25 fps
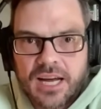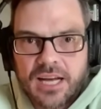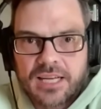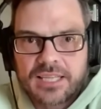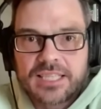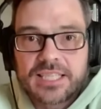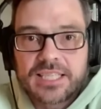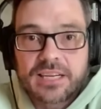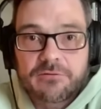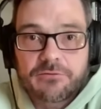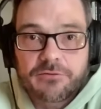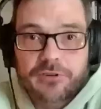
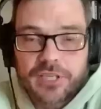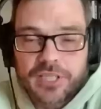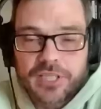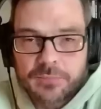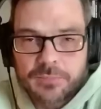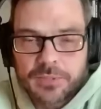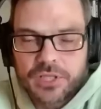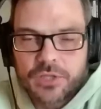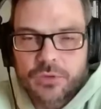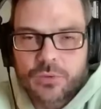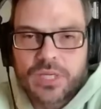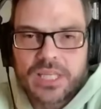difference
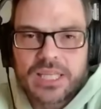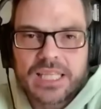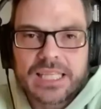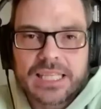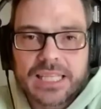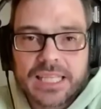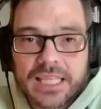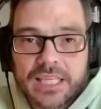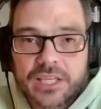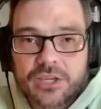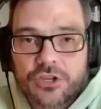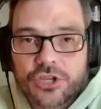between the
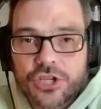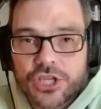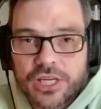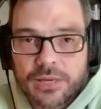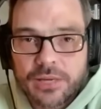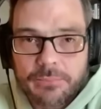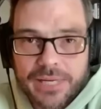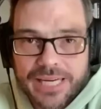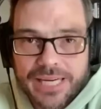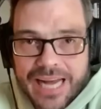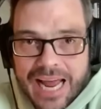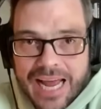
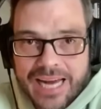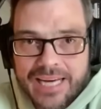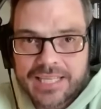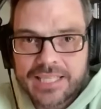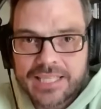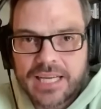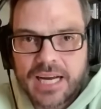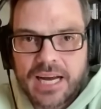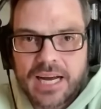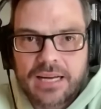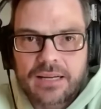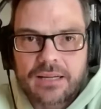leadership in
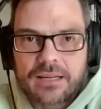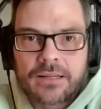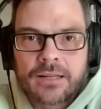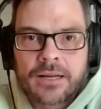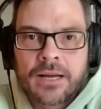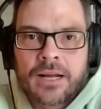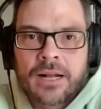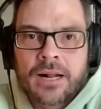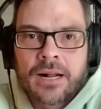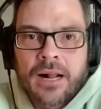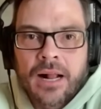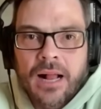exile
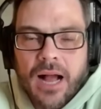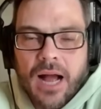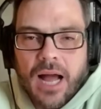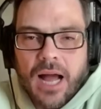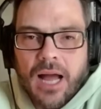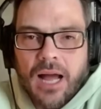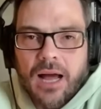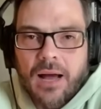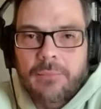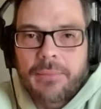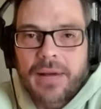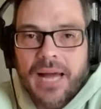
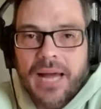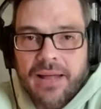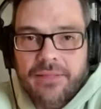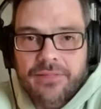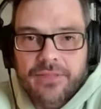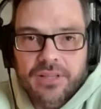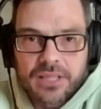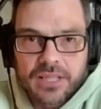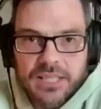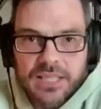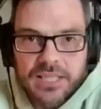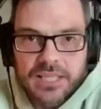and
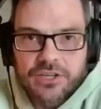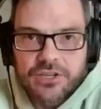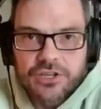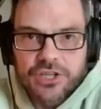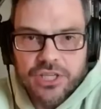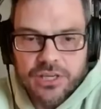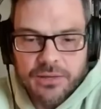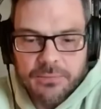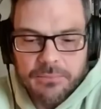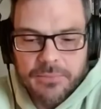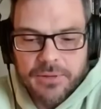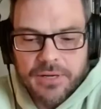the
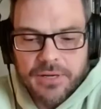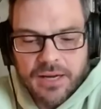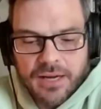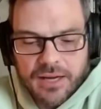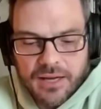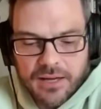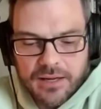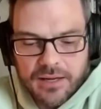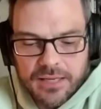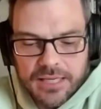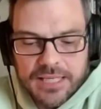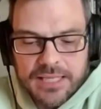leadership
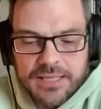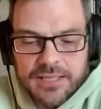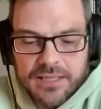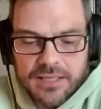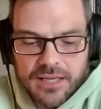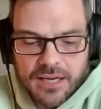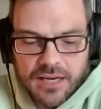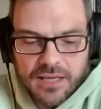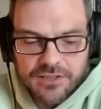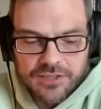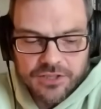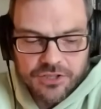in the
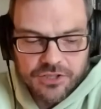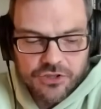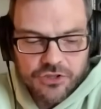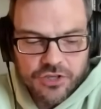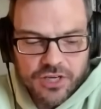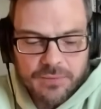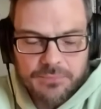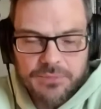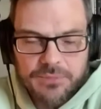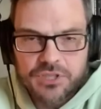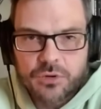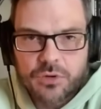Gaza
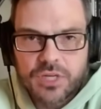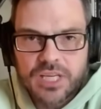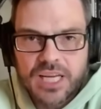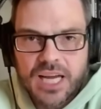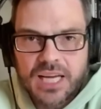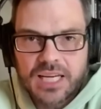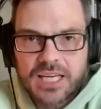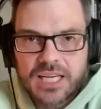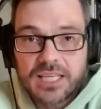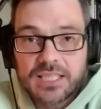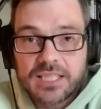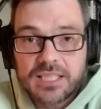Strip. So
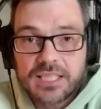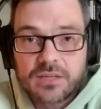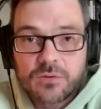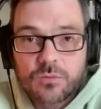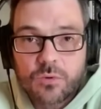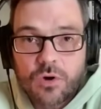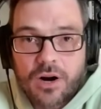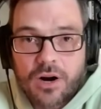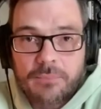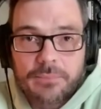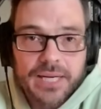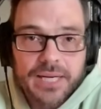Yahya
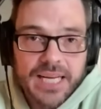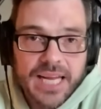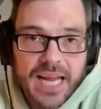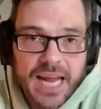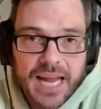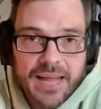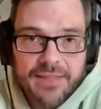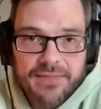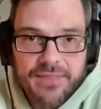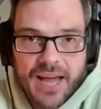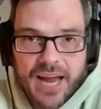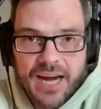Sinwar
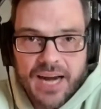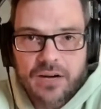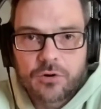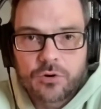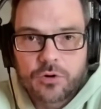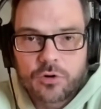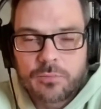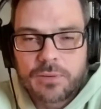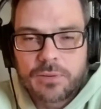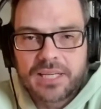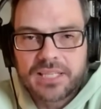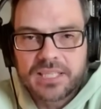began that
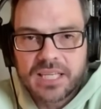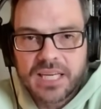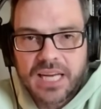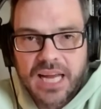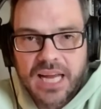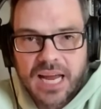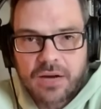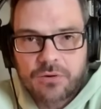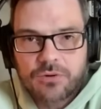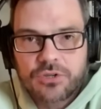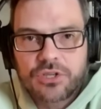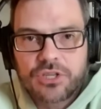group as a
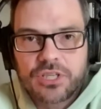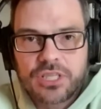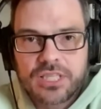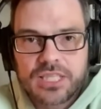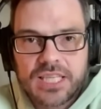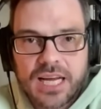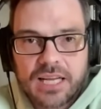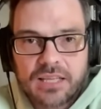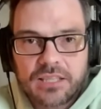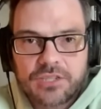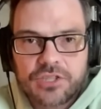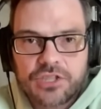
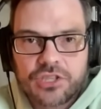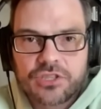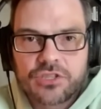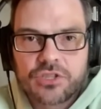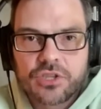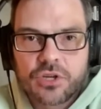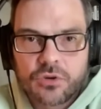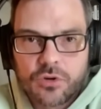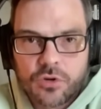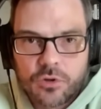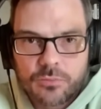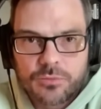counterintelligence
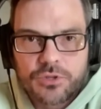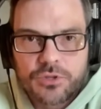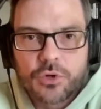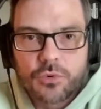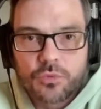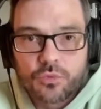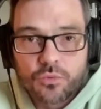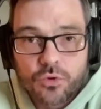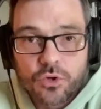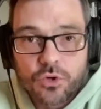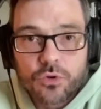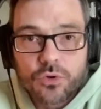group to
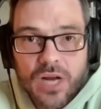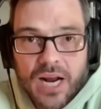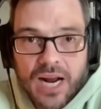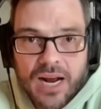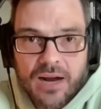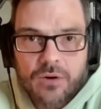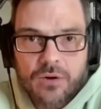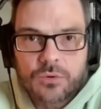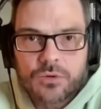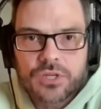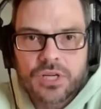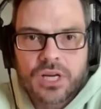root
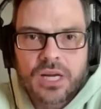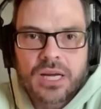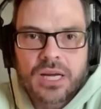out